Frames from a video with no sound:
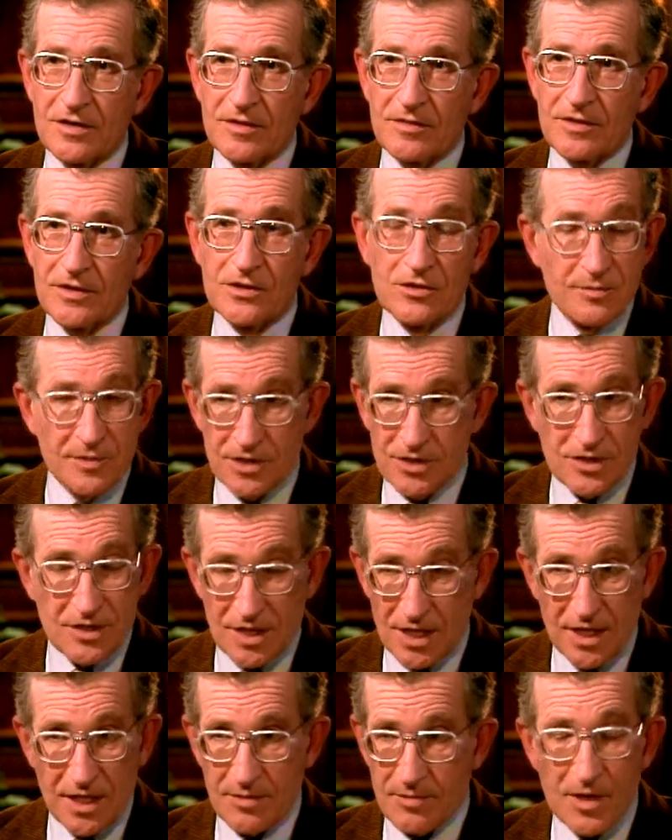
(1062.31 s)
human
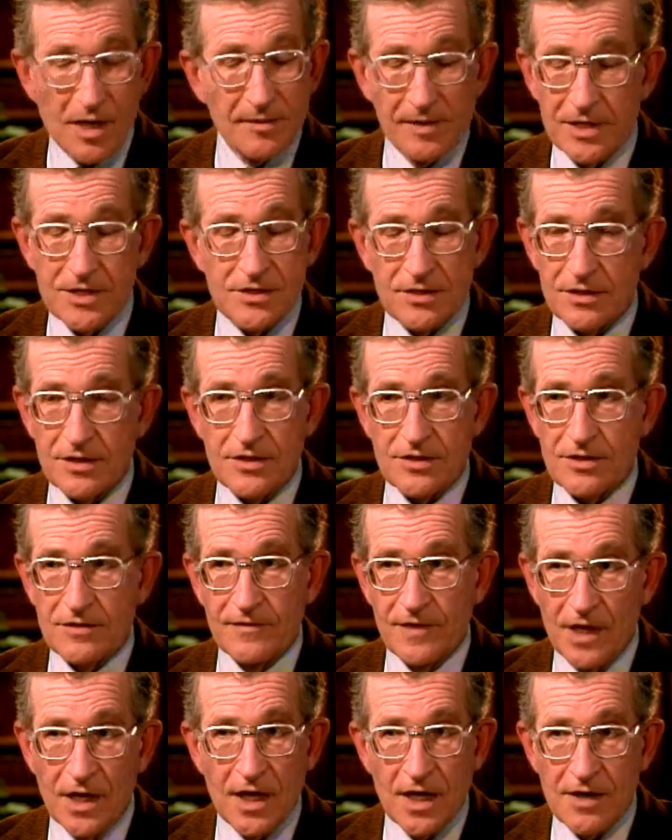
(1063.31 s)
society probably isn't going to
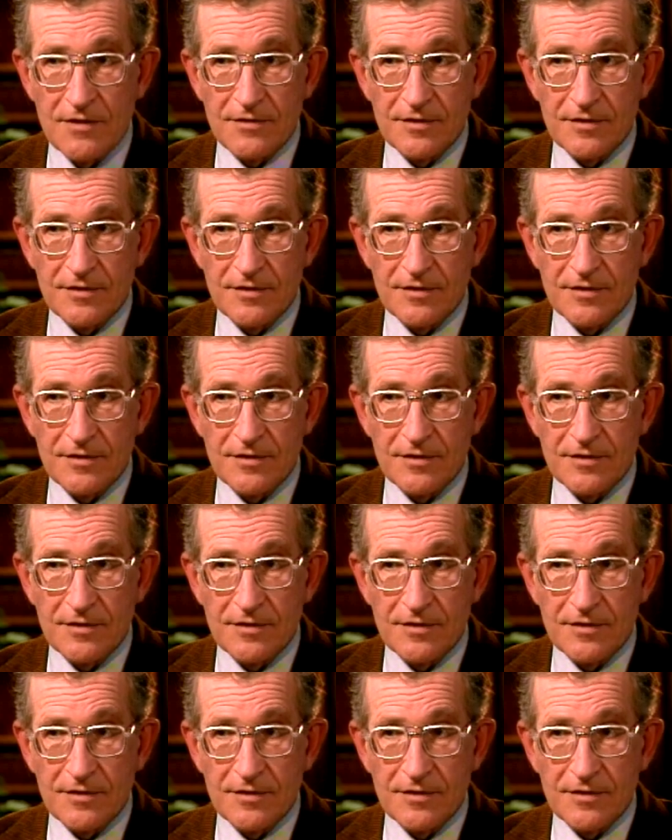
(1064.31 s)
survive.